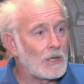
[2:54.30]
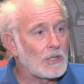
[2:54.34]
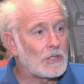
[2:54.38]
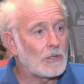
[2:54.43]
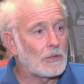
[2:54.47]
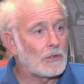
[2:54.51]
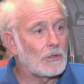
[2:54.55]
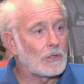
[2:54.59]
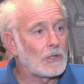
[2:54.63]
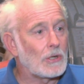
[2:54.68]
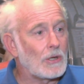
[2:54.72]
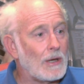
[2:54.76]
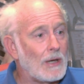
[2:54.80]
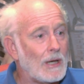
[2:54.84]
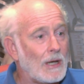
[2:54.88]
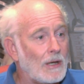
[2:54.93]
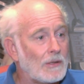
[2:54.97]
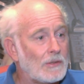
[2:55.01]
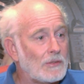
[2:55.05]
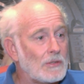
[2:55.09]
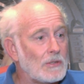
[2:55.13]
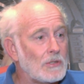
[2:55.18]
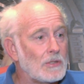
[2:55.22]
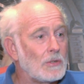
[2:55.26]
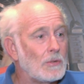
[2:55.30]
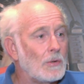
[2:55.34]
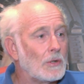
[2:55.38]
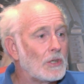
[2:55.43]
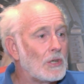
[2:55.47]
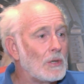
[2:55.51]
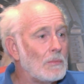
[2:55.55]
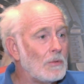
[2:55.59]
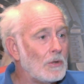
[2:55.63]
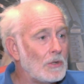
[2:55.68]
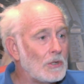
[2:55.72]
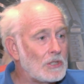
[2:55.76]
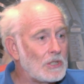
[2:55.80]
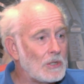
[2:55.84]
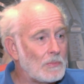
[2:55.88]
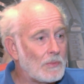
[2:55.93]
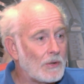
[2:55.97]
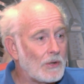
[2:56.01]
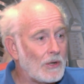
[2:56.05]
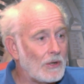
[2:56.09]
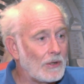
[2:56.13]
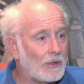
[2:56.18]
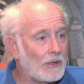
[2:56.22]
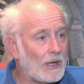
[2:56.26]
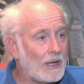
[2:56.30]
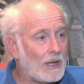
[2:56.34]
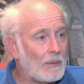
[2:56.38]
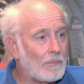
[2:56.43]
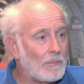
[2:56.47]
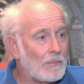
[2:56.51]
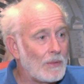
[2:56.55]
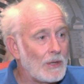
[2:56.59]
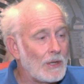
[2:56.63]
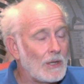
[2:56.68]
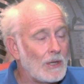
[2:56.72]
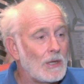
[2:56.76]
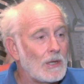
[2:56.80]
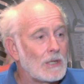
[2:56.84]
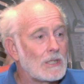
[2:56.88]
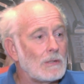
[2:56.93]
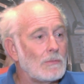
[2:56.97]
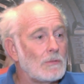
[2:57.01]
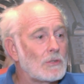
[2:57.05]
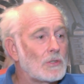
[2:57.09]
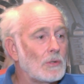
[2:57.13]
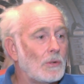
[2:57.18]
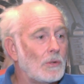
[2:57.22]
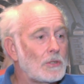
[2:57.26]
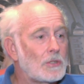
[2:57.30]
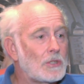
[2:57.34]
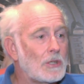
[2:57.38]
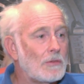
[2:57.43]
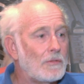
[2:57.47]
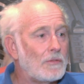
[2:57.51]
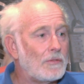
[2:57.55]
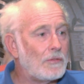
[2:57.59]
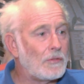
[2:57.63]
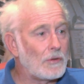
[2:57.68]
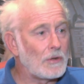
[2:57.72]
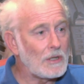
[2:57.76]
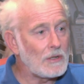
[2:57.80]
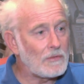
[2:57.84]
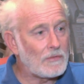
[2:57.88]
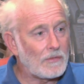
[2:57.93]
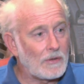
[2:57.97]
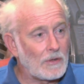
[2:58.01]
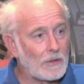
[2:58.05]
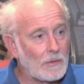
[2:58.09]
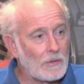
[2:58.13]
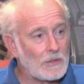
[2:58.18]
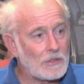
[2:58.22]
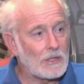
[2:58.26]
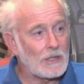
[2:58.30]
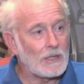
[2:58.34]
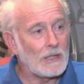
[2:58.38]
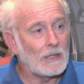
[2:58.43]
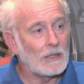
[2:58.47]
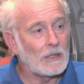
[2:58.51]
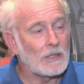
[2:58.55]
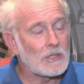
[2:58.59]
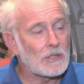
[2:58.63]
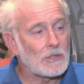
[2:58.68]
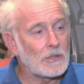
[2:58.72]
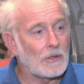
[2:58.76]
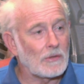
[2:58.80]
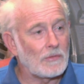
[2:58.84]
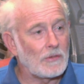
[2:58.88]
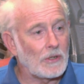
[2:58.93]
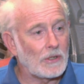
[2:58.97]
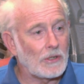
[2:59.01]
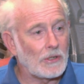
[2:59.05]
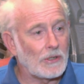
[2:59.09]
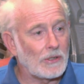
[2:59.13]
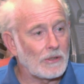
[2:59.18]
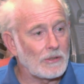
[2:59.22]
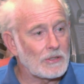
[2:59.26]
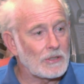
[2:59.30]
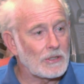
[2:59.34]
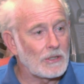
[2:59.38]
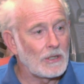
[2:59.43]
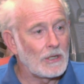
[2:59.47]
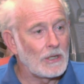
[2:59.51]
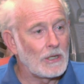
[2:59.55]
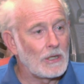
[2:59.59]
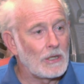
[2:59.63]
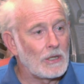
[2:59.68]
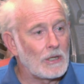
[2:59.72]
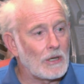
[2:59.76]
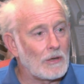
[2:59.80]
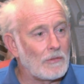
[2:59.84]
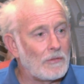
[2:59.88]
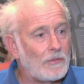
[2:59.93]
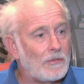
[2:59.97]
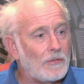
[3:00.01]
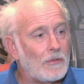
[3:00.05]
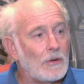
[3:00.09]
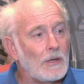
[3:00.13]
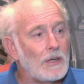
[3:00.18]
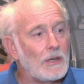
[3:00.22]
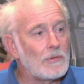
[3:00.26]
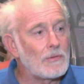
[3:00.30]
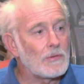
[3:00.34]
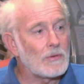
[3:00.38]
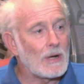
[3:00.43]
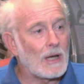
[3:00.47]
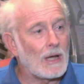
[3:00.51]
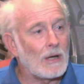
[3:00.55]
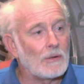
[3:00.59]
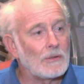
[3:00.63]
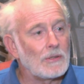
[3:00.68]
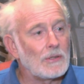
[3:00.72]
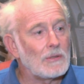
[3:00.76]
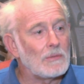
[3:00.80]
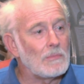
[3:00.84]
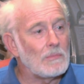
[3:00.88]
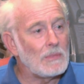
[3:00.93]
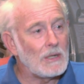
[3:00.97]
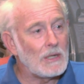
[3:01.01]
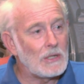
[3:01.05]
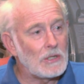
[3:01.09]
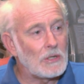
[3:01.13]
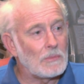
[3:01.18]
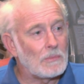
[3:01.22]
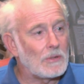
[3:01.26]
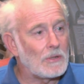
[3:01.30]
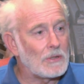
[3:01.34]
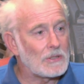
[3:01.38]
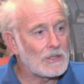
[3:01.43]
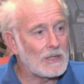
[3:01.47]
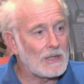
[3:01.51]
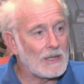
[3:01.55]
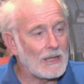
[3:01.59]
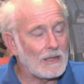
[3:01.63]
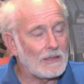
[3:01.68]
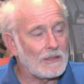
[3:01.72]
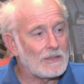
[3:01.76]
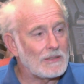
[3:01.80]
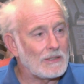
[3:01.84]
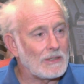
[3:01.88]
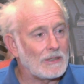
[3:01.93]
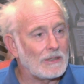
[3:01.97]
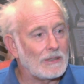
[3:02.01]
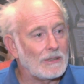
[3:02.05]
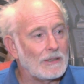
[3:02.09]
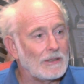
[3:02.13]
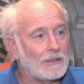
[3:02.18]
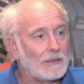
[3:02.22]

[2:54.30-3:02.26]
She could go out and do a community program. She was also fully fluent in English and Afrikaans, a fully rounded media personality.